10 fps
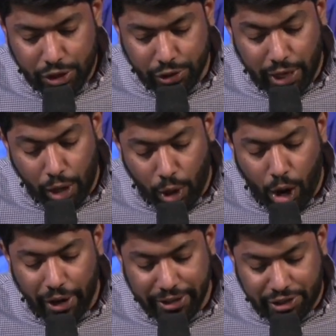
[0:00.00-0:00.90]
to the
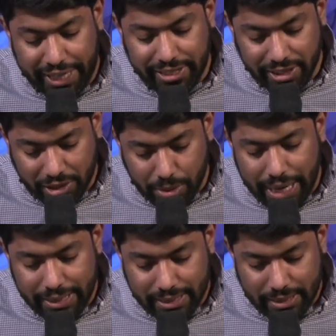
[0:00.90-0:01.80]
Lord Jesus
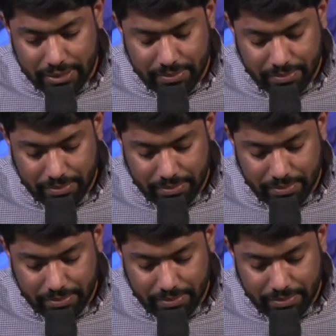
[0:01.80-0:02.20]
Christ